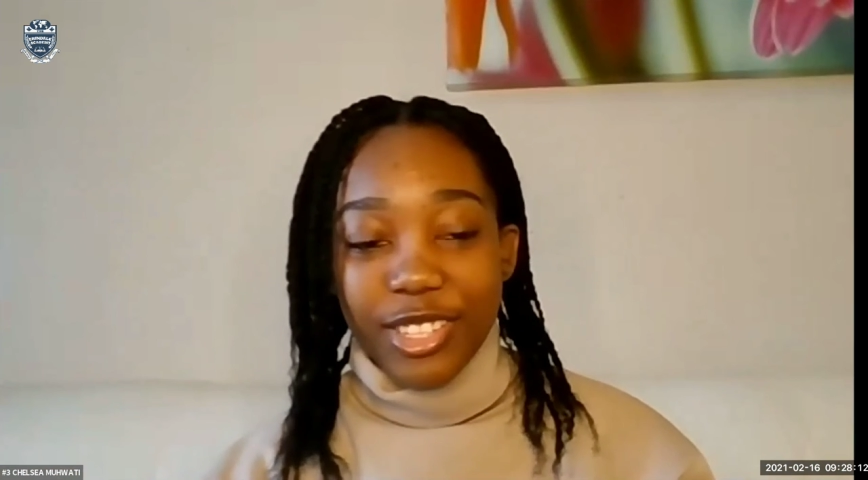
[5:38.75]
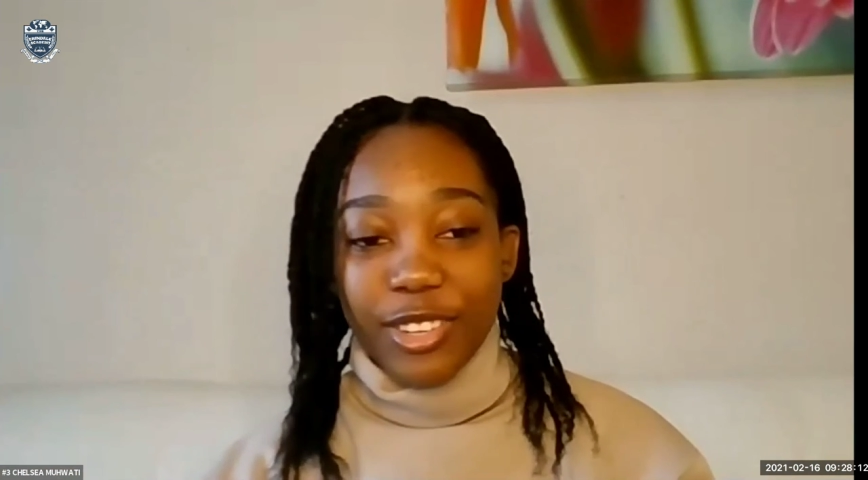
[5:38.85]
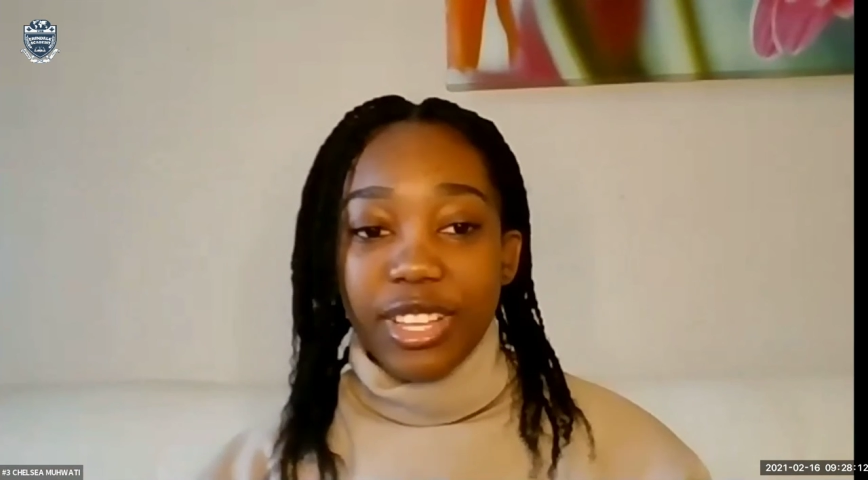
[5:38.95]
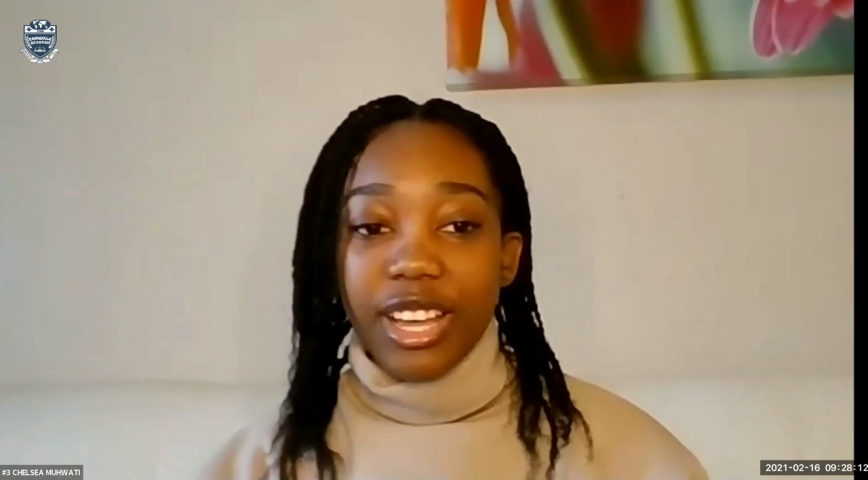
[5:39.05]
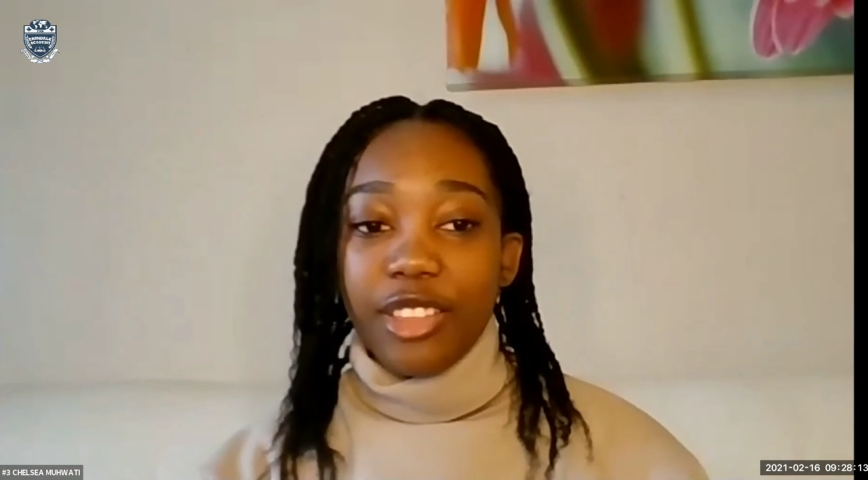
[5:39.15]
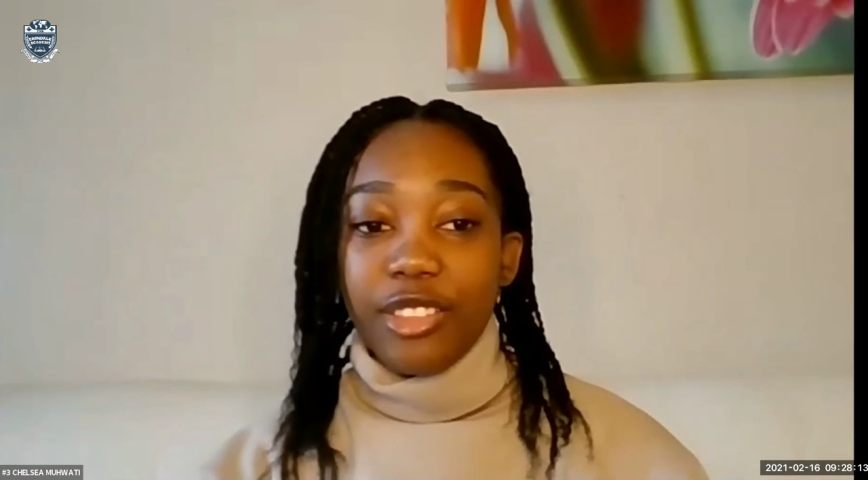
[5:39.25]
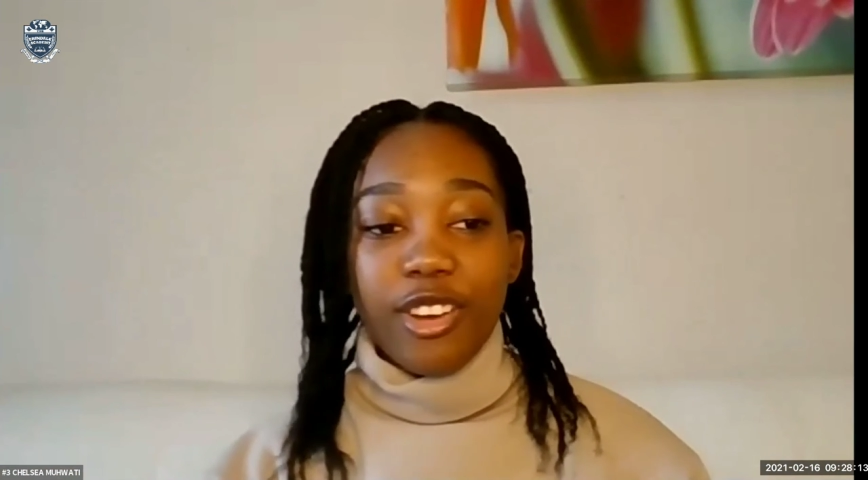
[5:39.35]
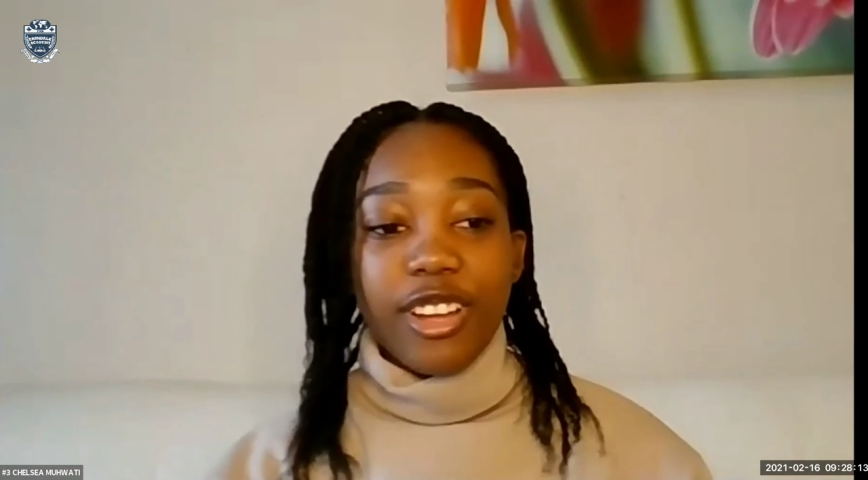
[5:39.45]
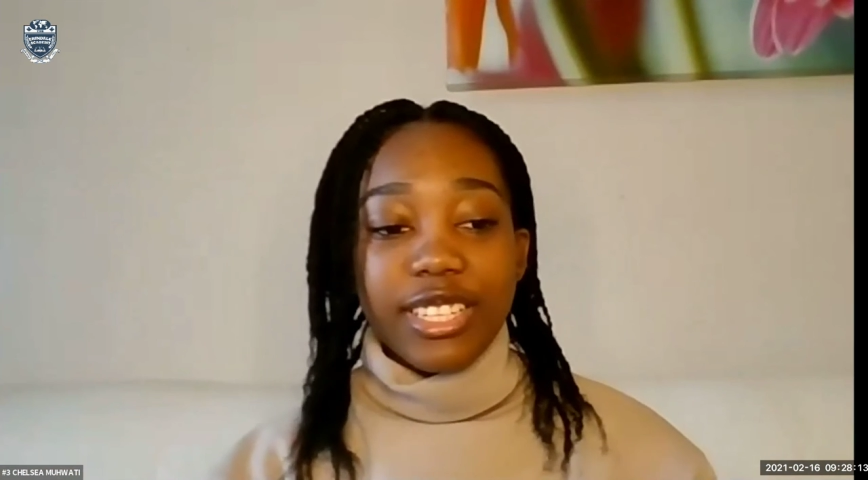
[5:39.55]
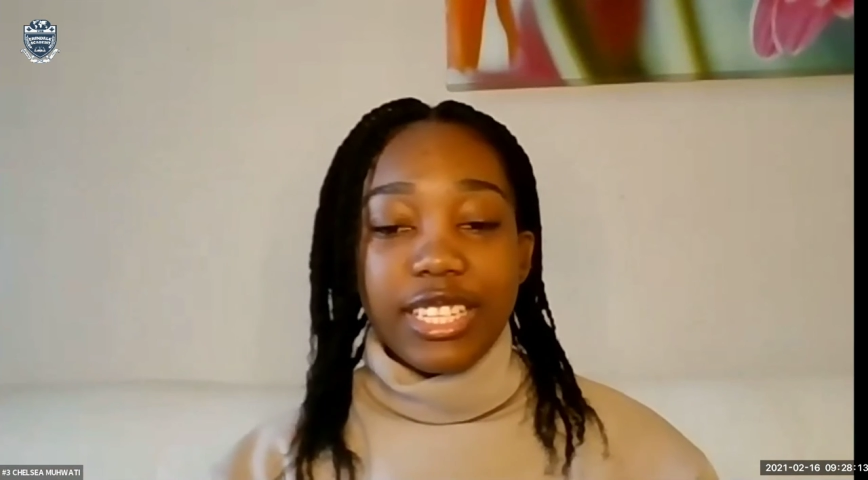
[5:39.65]
though the other
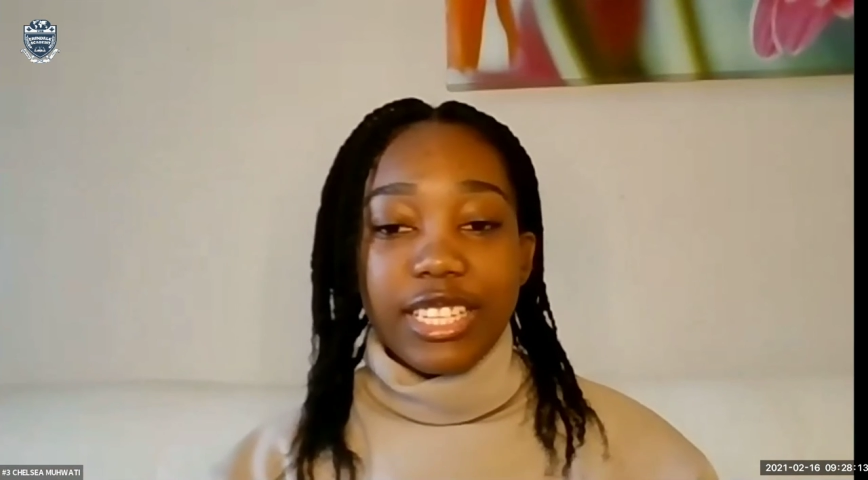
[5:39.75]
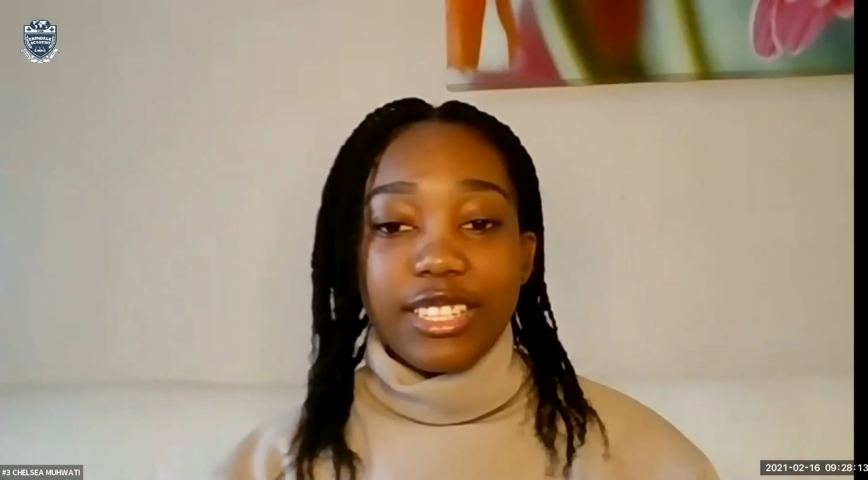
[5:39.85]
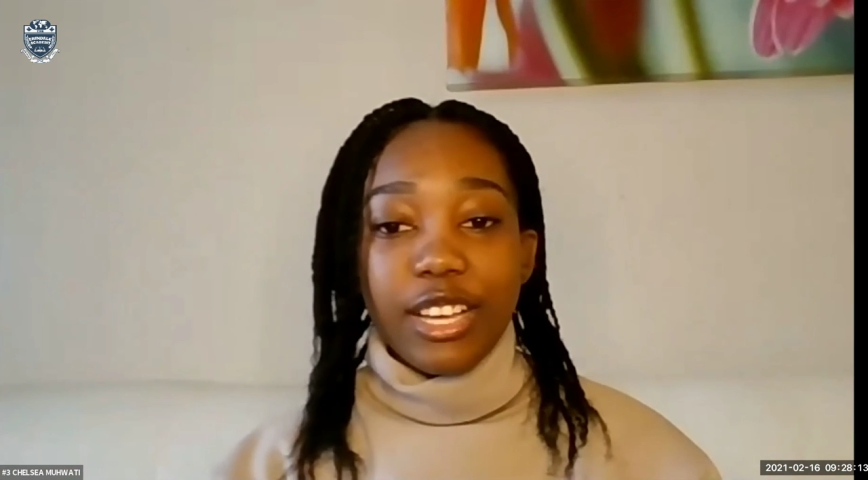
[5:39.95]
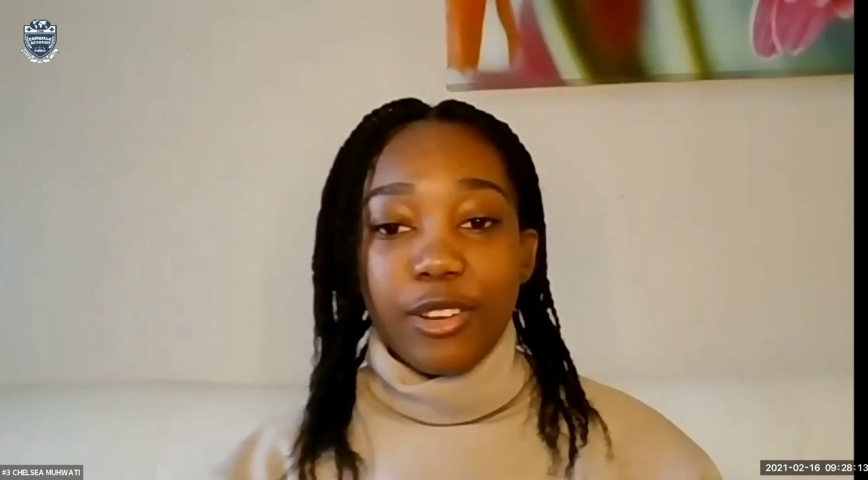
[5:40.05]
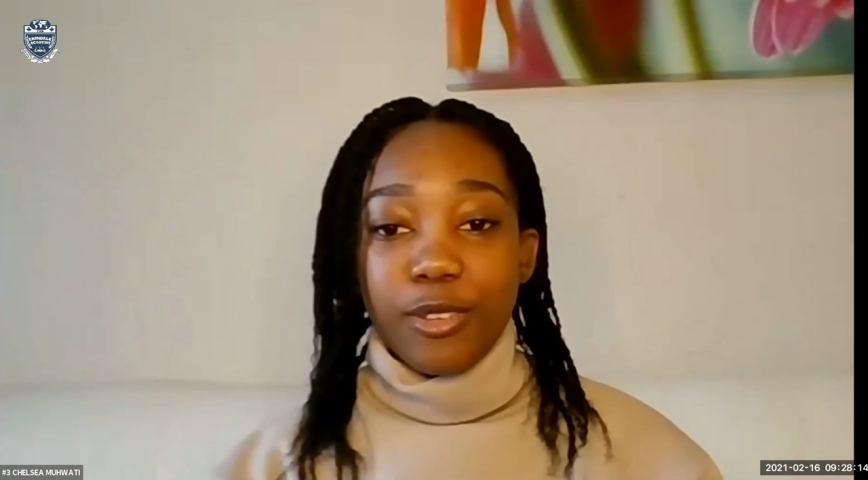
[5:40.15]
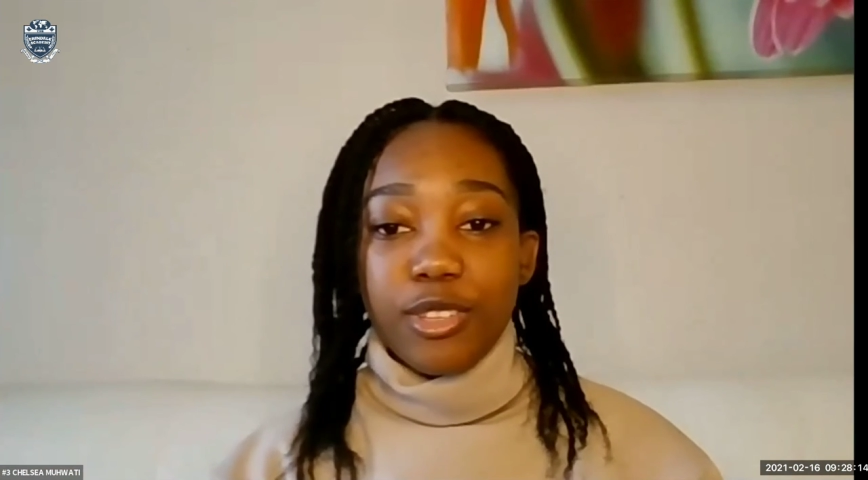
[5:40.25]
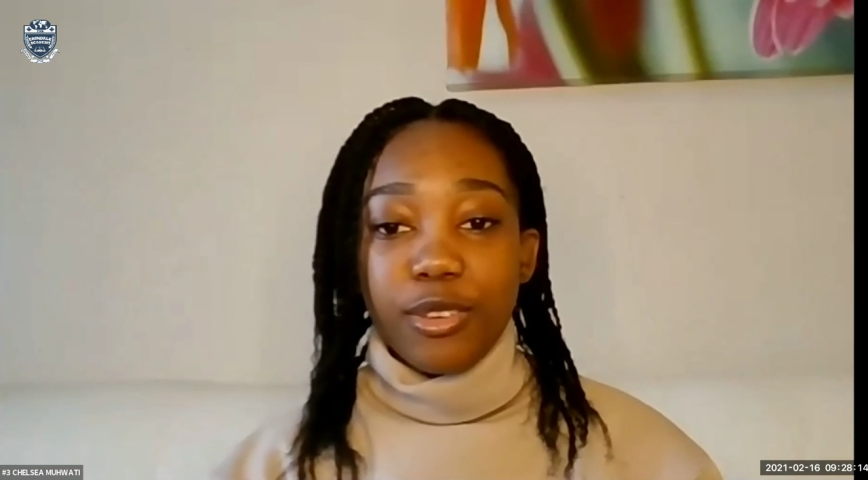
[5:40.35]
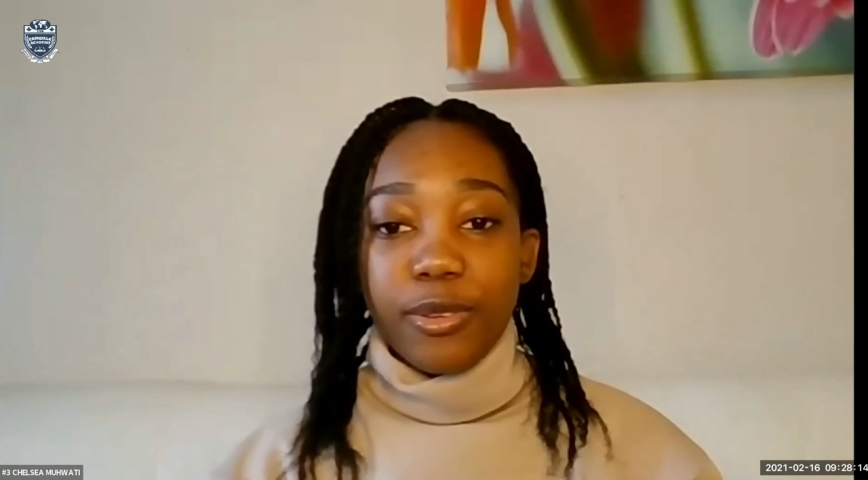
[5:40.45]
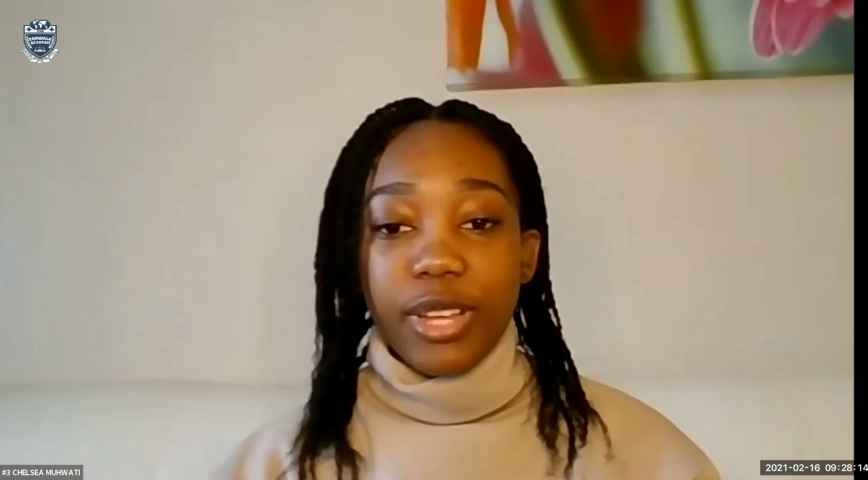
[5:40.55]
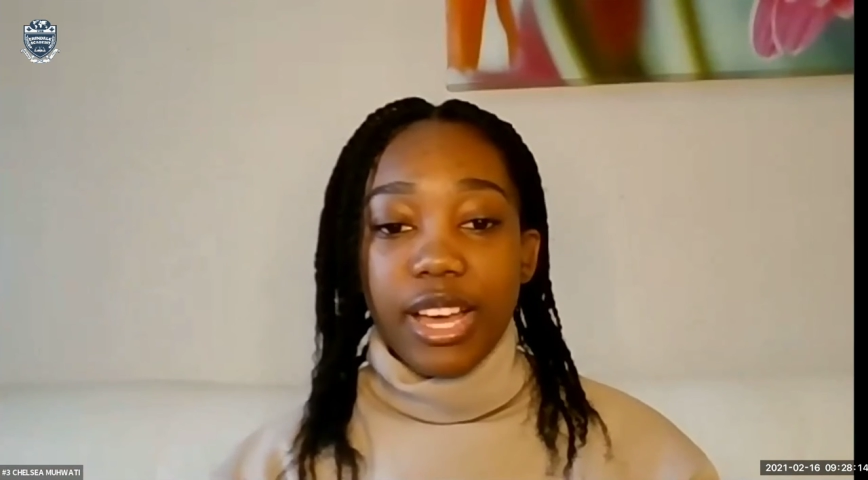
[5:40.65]
continents are also